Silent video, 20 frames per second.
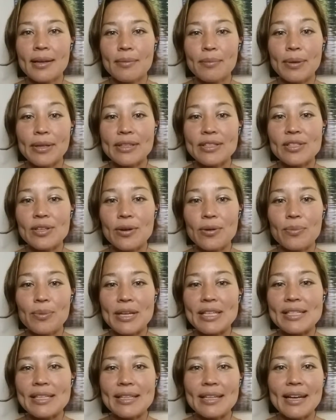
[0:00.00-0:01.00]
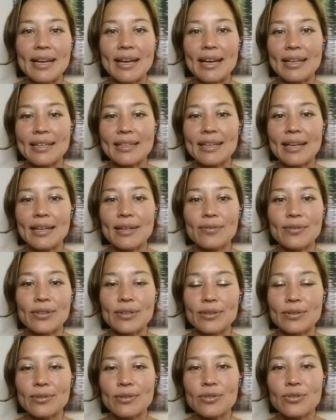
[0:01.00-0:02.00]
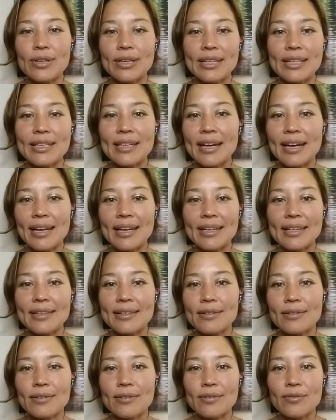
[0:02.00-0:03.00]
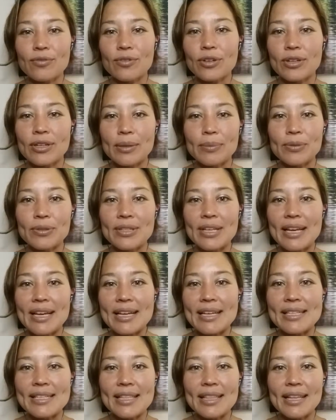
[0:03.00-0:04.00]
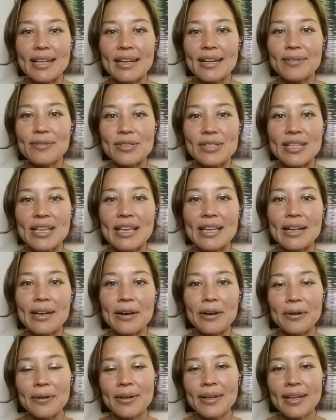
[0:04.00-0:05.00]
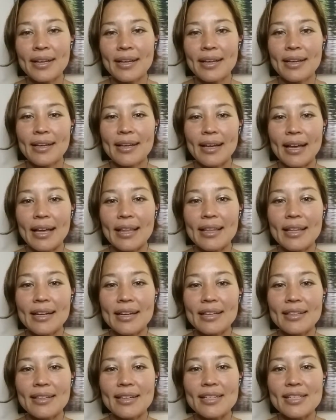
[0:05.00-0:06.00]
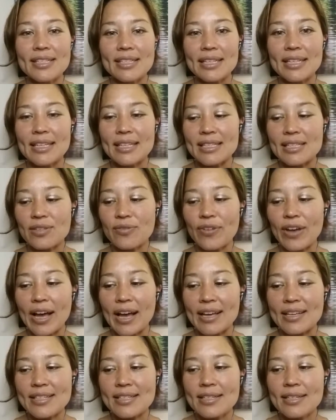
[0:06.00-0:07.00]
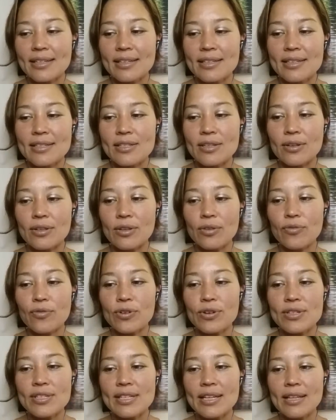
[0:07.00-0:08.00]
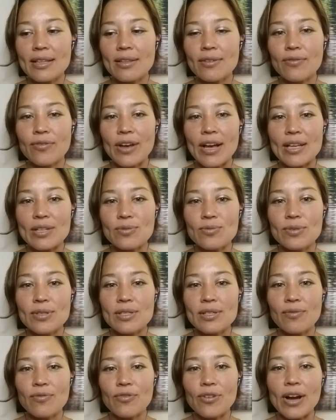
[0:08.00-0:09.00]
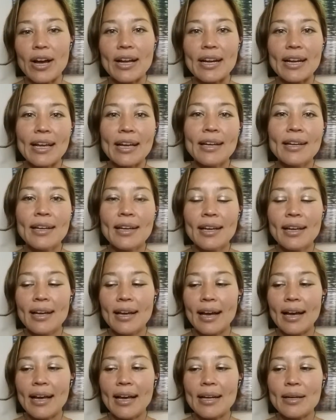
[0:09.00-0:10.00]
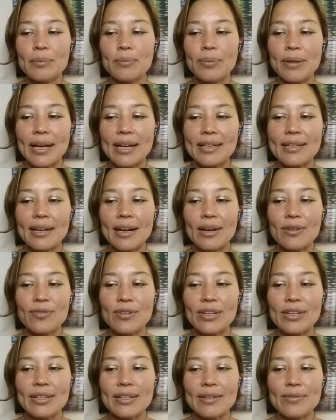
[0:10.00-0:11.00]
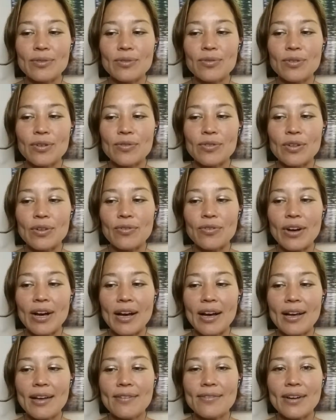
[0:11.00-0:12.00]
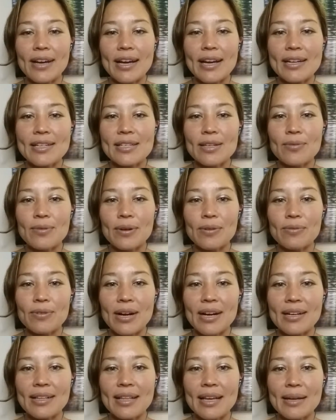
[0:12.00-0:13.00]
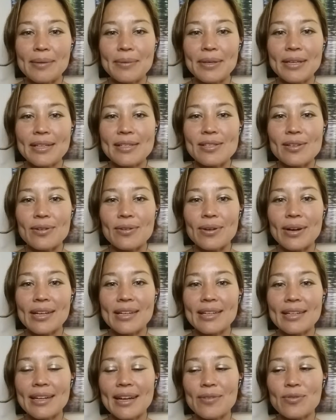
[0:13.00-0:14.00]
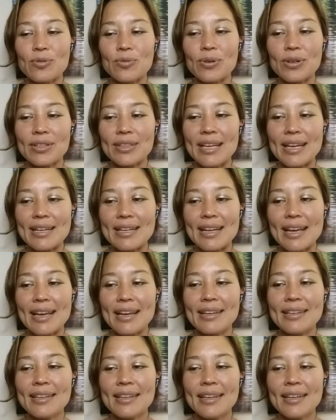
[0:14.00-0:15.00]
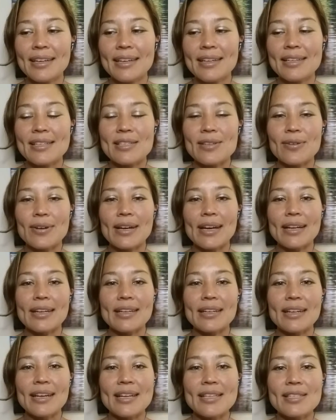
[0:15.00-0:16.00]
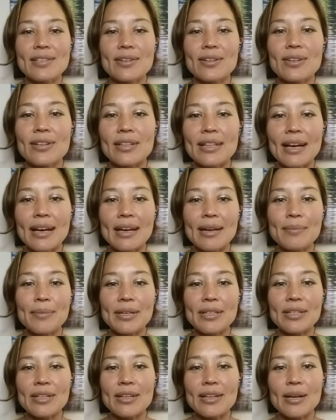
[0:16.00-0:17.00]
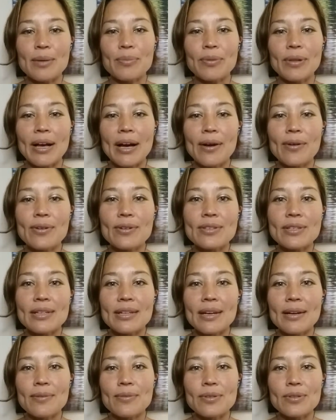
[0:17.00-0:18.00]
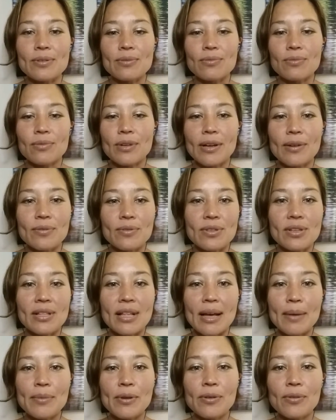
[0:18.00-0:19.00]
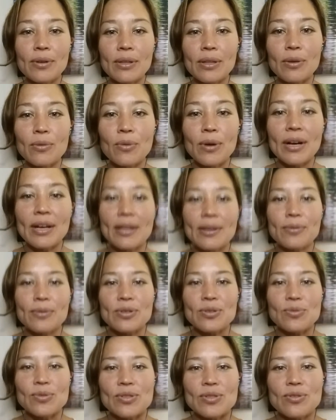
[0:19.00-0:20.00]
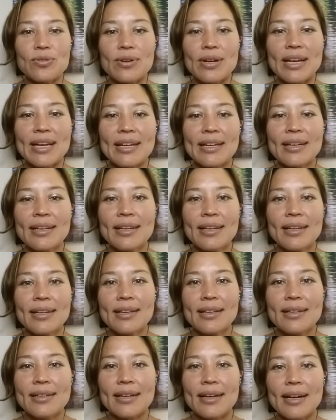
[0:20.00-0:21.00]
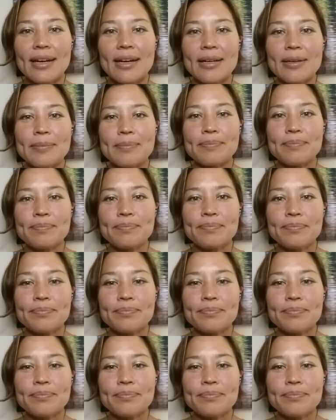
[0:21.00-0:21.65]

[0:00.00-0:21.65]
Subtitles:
But so basically I had kind of a cruddy diet for a couple days, and then I was keto, and then I launched into this fast. So the first day of the fast was Friday. I had a black coffee at 11:55. I actually went rock climbing, so I didn't have to work that day. So I had a nice good climb. I did a couple hours and I was climbing really well, which was great, in